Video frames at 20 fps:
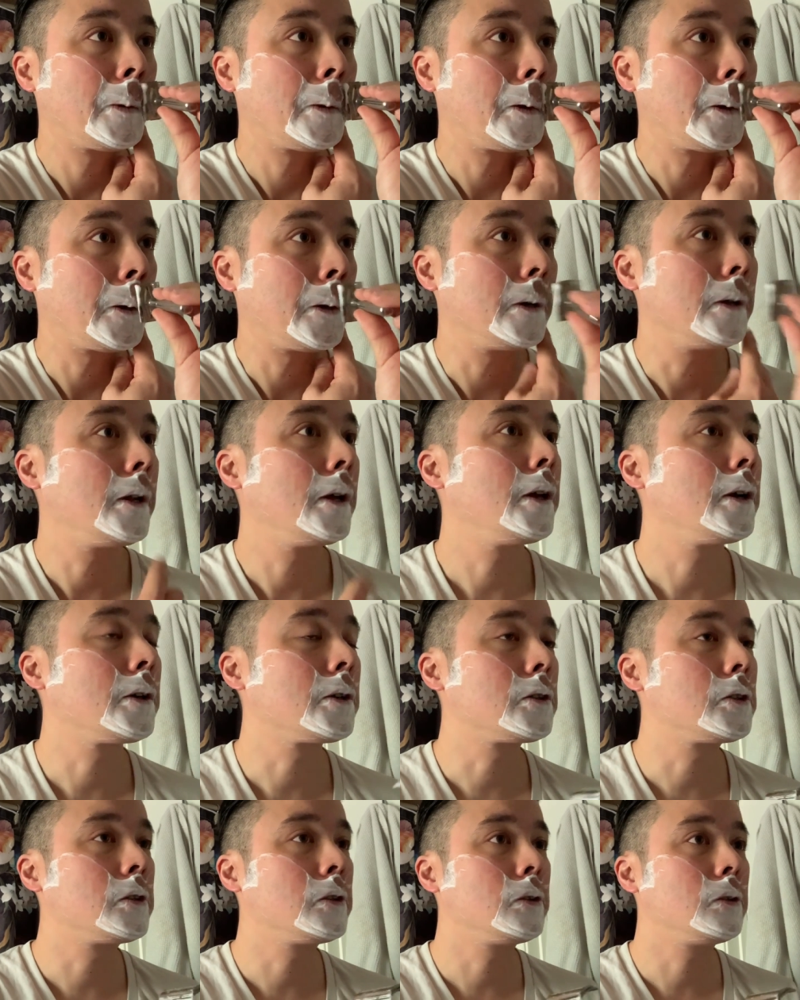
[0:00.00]
in a day
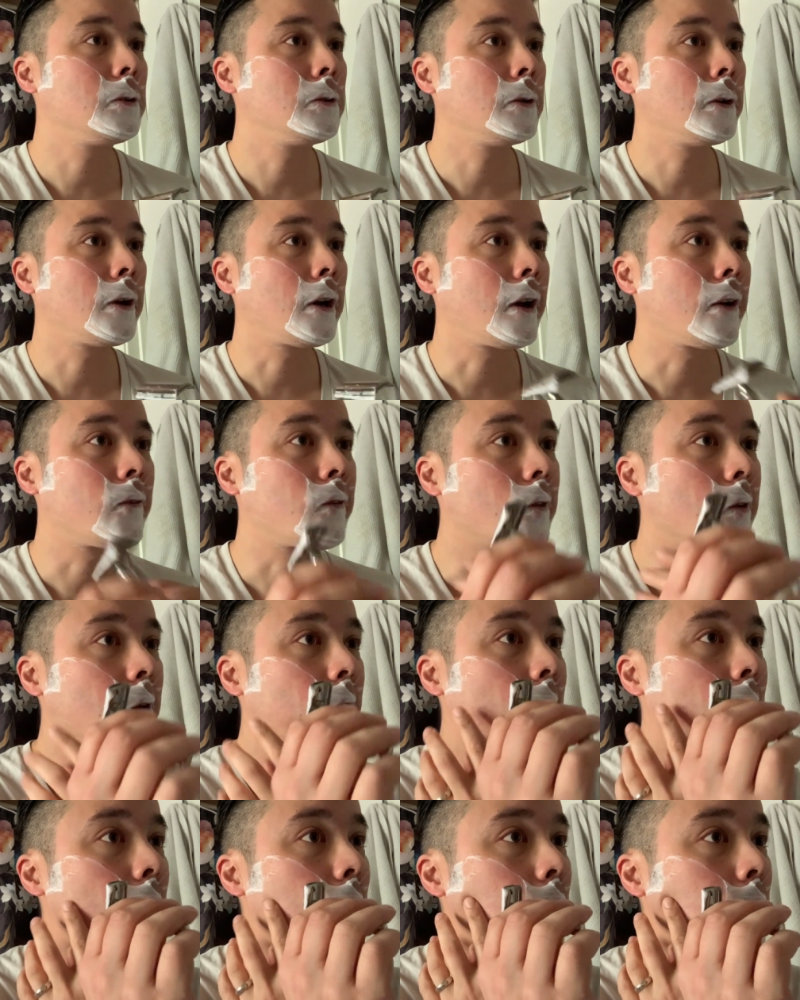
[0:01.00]
or two
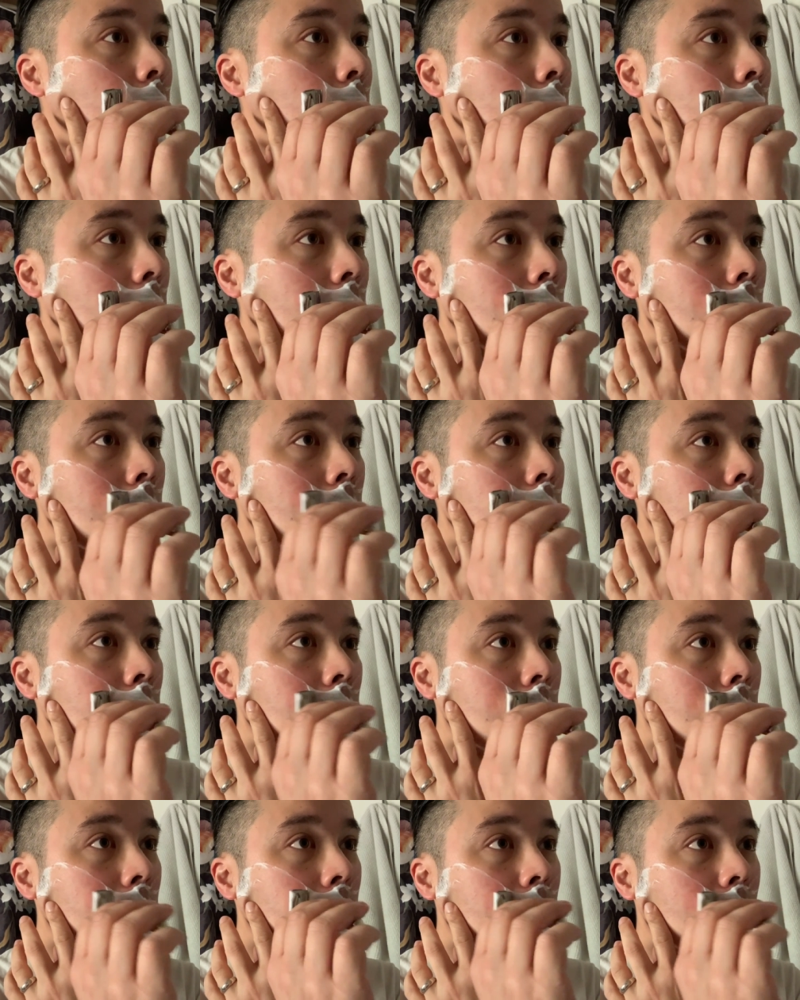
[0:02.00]
after a
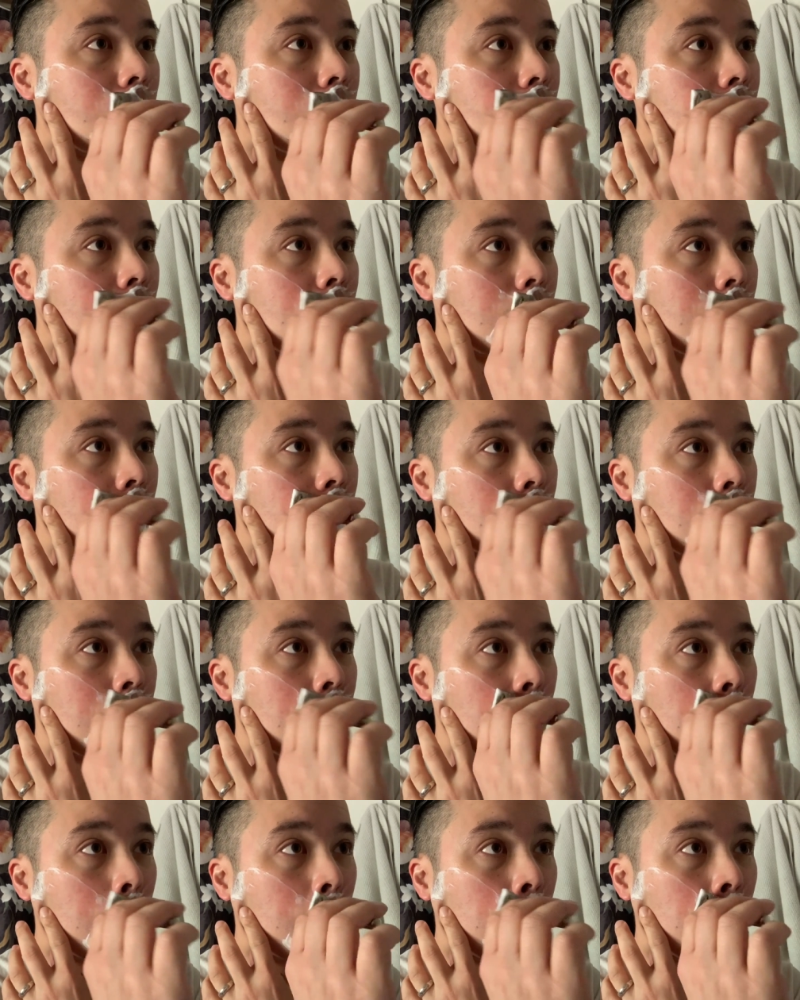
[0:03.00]
final
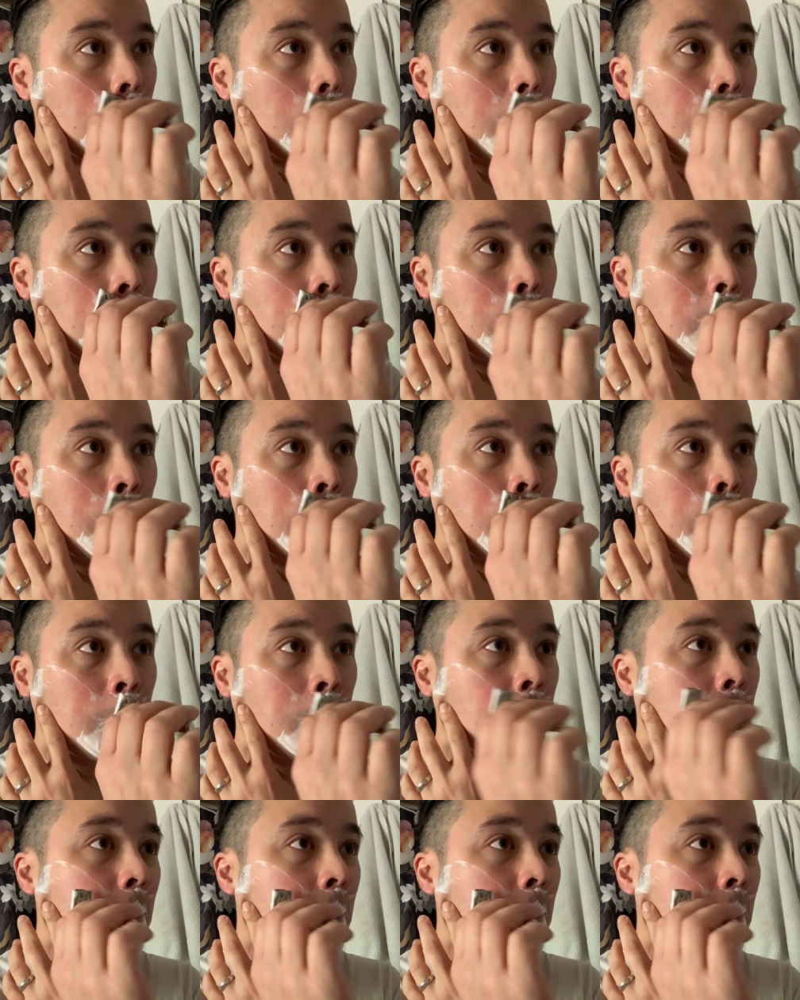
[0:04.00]
round of laundry.